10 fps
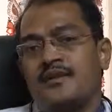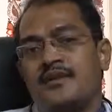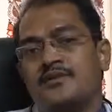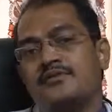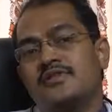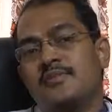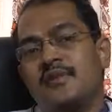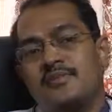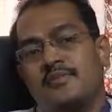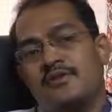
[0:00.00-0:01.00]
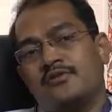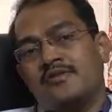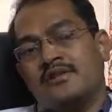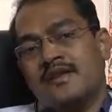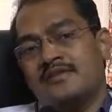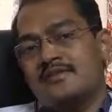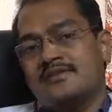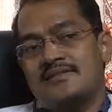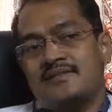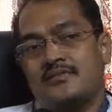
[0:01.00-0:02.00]
Continuous ambulatory peritoneal
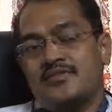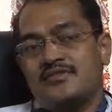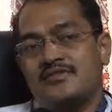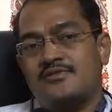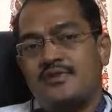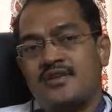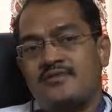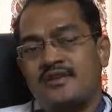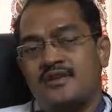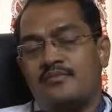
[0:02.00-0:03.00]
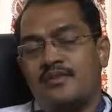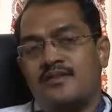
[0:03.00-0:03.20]
dialysis is a process where we can